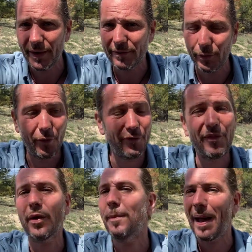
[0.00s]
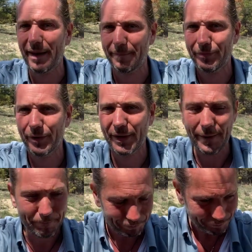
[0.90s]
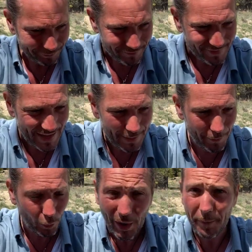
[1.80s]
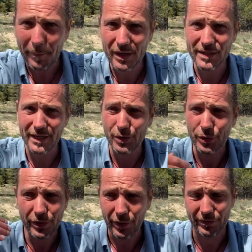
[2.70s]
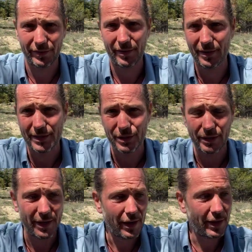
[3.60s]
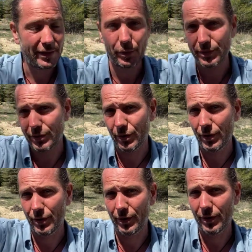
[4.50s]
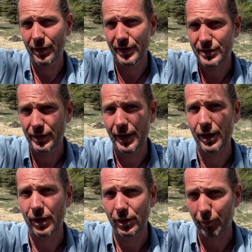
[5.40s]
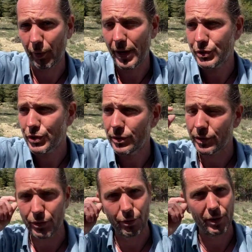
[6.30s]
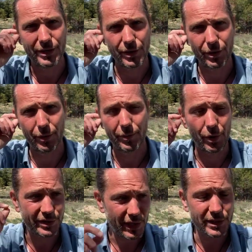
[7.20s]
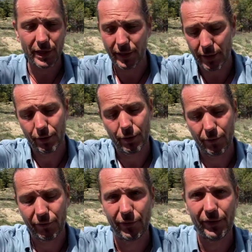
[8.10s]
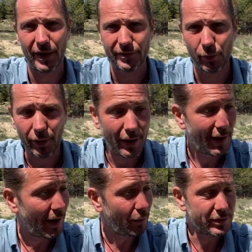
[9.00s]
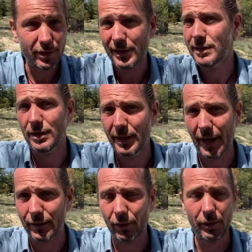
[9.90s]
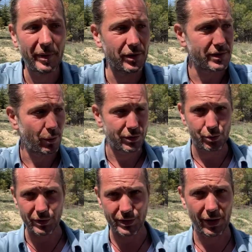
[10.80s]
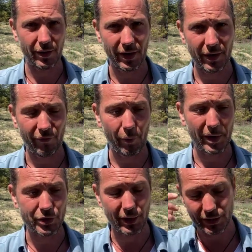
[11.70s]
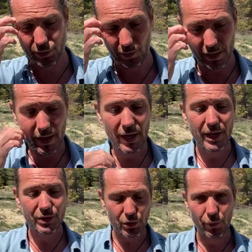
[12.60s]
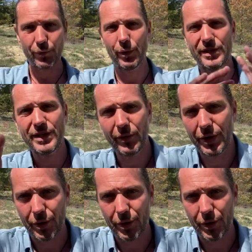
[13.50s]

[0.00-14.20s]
so very bad. Okay. Why? Because I could not listen. There was listening comprehension. You listen a text and then you fulfill and so on. I was not listening at all because I was receiving information and so on. So during 7